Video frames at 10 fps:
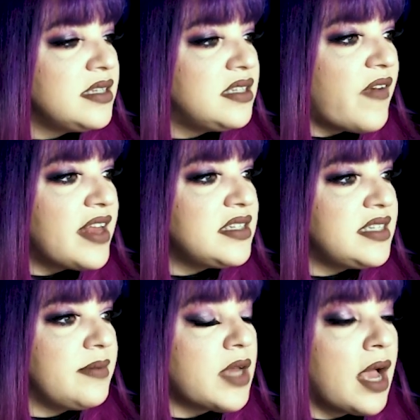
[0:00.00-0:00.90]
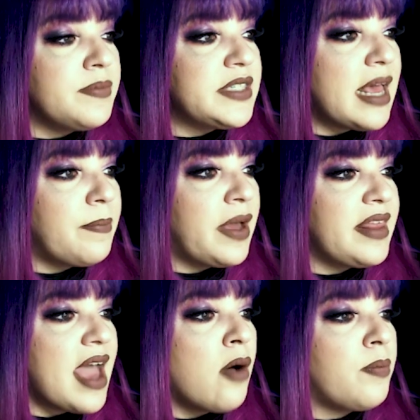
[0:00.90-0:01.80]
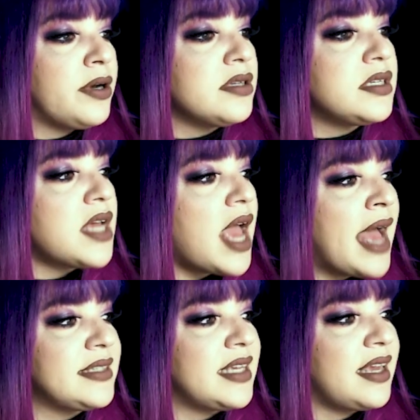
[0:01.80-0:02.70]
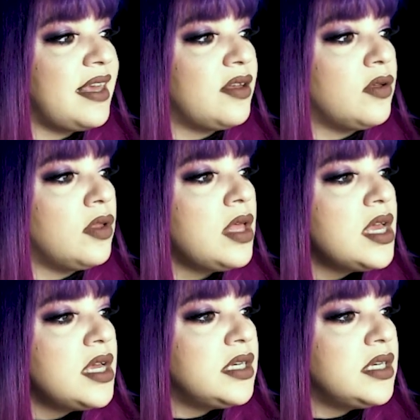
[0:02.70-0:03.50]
Sven seemed upset by the outburst, asking Hinkle,